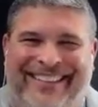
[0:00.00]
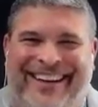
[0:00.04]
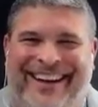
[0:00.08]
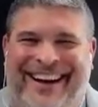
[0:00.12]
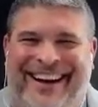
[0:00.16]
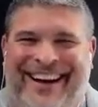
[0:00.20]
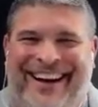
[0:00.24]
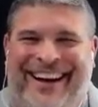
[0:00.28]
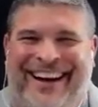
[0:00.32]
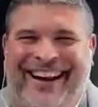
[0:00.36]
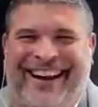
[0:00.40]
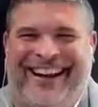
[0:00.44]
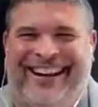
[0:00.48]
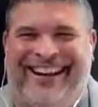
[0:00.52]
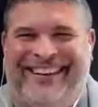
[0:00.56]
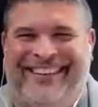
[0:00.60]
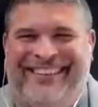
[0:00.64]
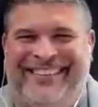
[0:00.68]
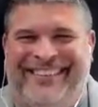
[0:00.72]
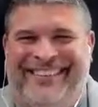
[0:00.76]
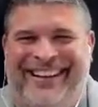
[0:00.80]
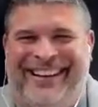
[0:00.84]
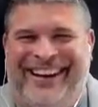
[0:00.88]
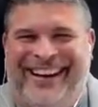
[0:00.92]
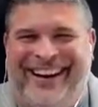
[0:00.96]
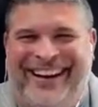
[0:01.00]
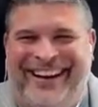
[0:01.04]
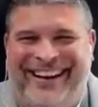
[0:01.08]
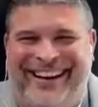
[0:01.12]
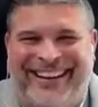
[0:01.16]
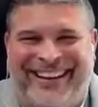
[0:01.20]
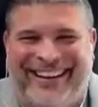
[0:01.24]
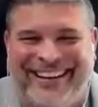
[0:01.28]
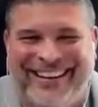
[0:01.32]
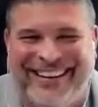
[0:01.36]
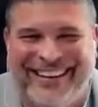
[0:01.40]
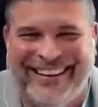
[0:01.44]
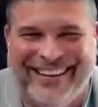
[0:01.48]

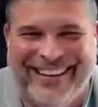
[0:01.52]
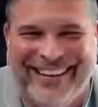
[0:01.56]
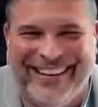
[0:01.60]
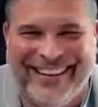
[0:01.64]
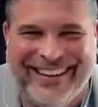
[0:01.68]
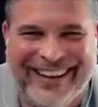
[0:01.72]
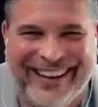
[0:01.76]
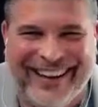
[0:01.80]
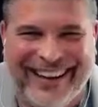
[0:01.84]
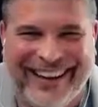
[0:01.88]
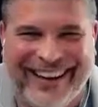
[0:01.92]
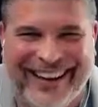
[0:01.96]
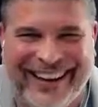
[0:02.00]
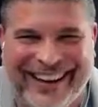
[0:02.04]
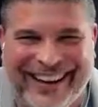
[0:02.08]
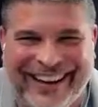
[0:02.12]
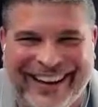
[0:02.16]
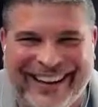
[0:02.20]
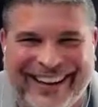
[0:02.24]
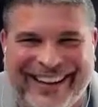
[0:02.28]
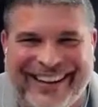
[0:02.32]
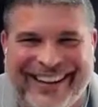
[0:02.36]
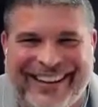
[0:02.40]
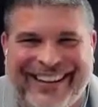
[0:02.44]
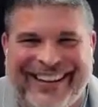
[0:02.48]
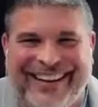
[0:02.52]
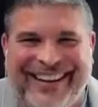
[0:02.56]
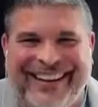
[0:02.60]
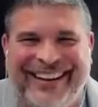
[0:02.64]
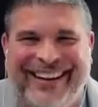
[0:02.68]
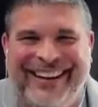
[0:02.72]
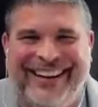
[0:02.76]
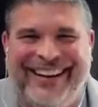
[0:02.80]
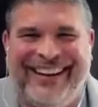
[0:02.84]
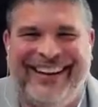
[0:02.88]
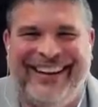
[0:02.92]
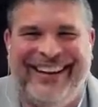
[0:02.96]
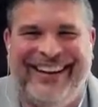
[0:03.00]

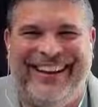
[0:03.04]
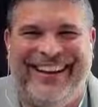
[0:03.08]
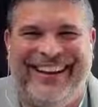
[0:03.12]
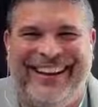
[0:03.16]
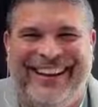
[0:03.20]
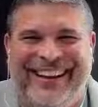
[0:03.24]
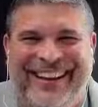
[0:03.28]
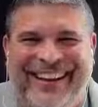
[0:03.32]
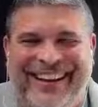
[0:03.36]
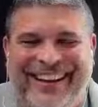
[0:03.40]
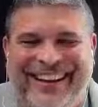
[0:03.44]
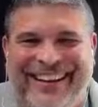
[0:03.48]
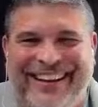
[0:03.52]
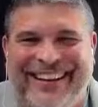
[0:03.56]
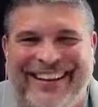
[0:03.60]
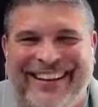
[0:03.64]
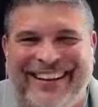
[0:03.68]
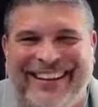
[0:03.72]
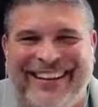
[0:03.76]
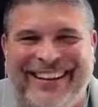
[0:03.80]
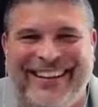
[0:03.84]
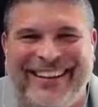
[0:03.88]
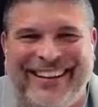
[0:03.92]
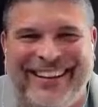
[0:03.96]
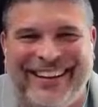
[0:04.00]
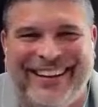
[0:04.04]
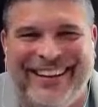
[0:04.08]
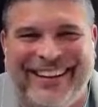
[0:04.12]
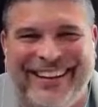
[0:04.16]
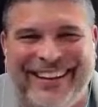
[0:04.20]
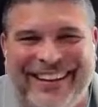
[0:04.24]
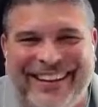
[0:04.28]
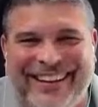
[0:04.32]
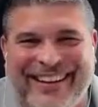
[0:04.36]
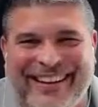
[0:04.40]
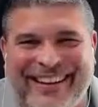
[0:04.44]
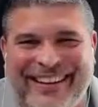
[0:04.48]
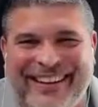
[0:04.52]

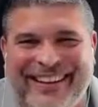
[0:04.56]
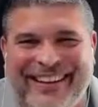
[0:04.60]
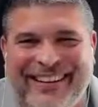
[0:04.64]
(silent)